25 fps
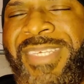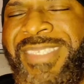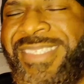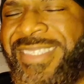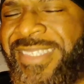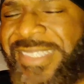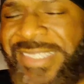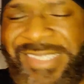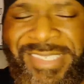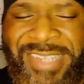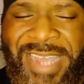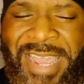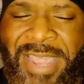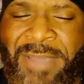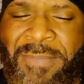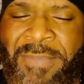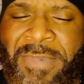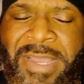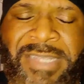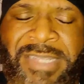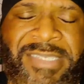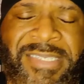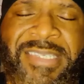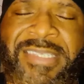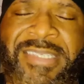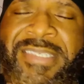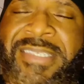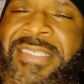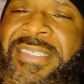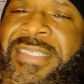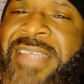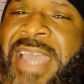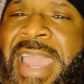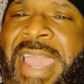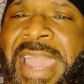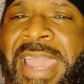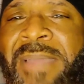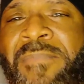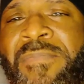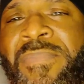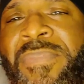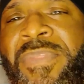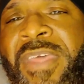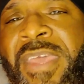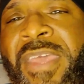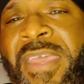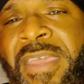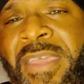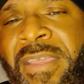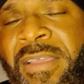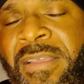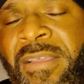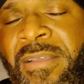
the same thing.